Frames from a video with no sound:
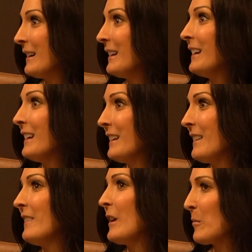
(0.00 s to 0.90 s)
But
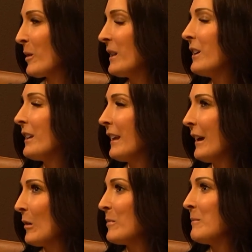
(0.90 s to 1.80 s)
they're pretty good at
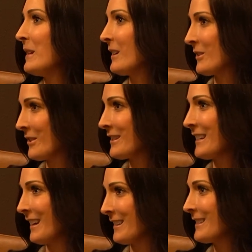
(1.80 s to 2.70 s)
helping me
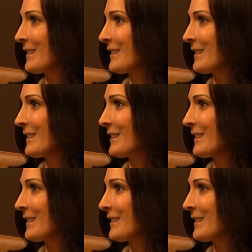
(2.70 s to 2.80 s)
understand.